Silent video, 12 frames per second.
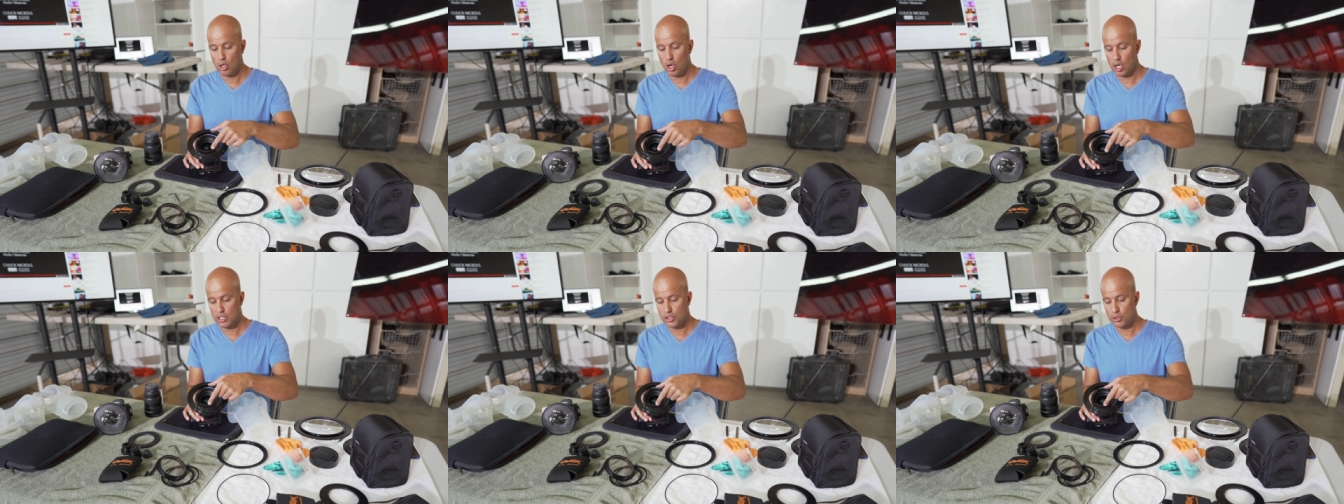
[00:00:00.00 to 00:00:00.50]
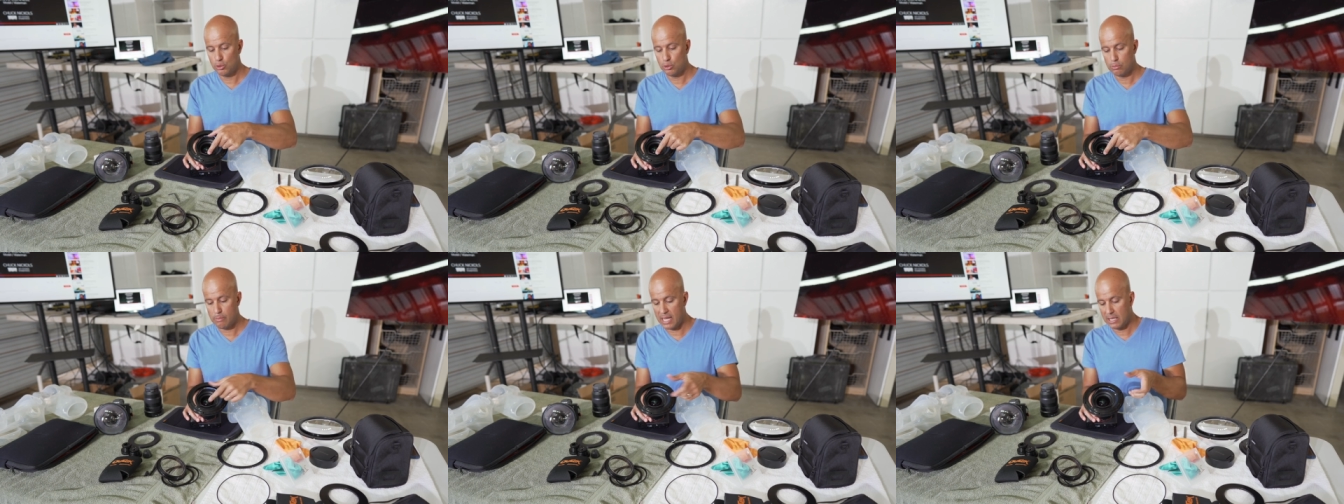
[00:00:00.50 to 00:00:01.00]

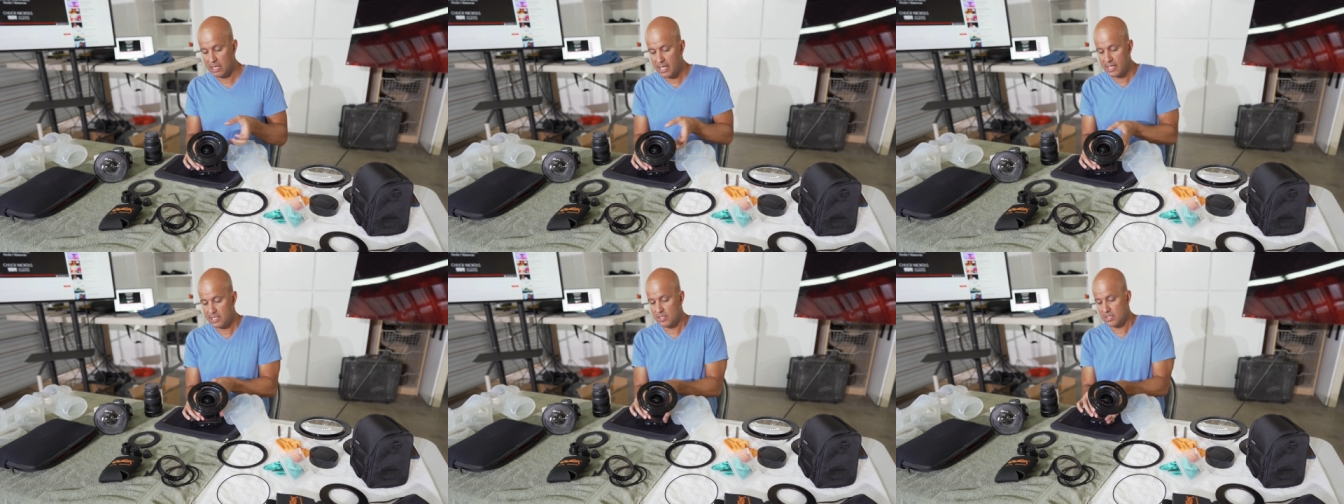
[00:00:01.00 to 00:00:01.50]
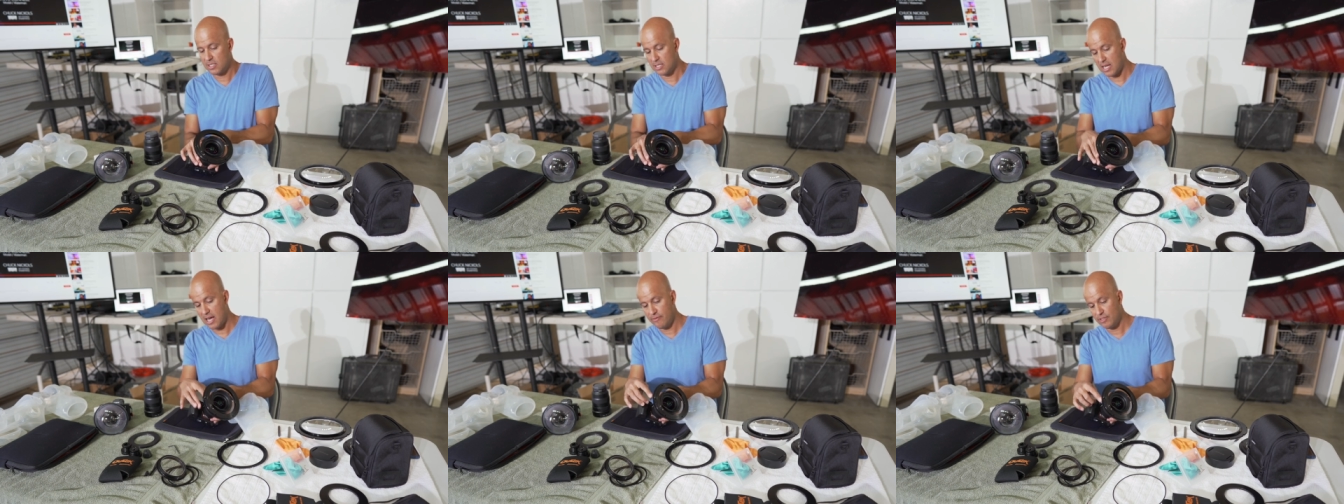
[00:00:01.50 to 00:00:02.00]
onto my
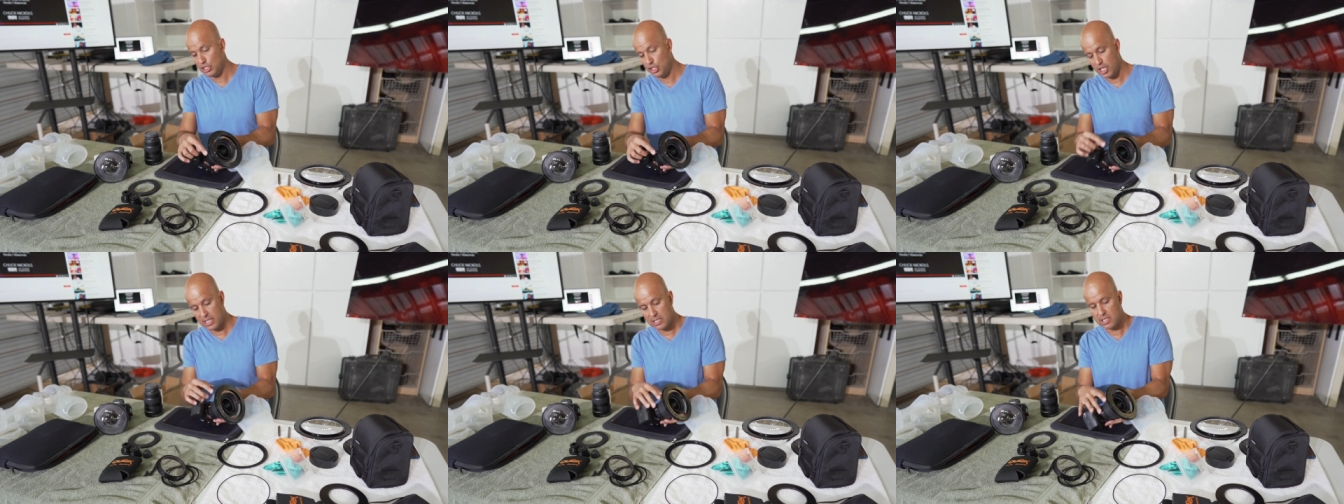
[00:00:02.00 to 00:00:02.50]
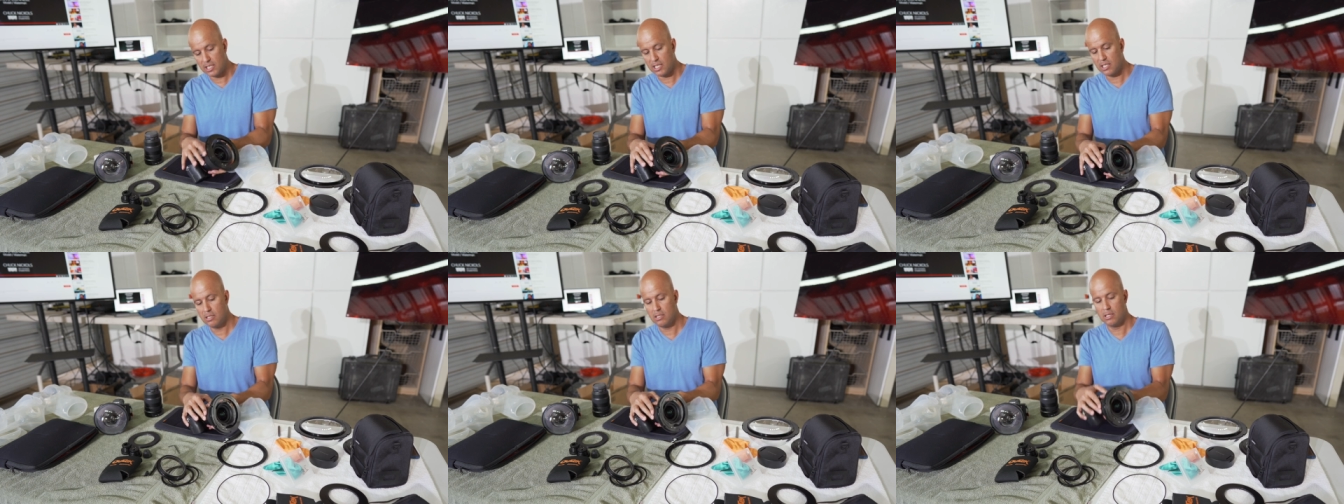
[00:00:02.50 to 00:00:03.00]
lens, I've
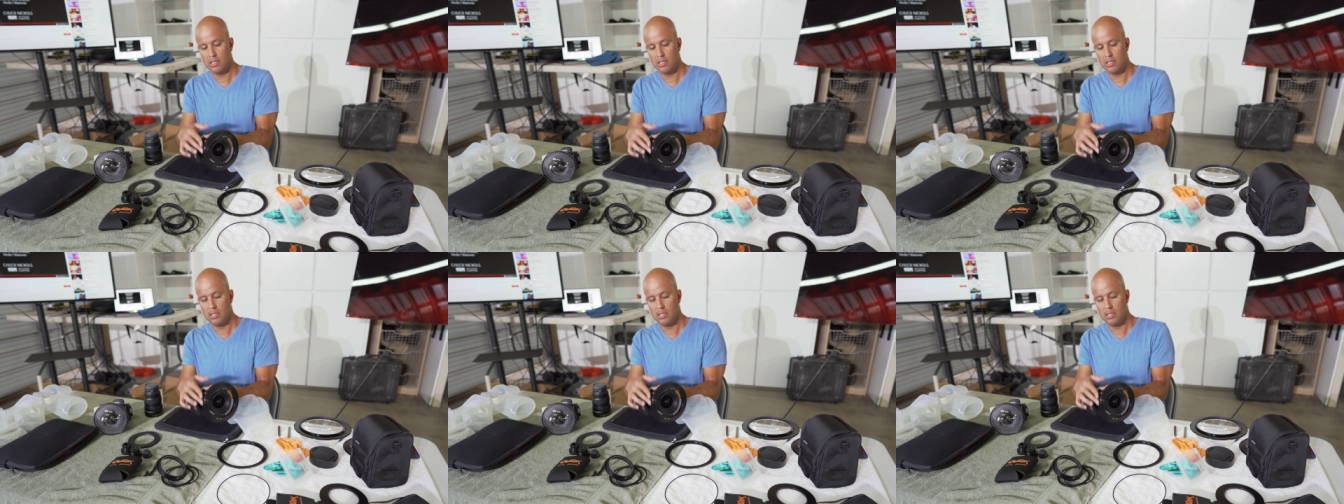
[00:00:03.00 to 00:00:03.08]
adjusted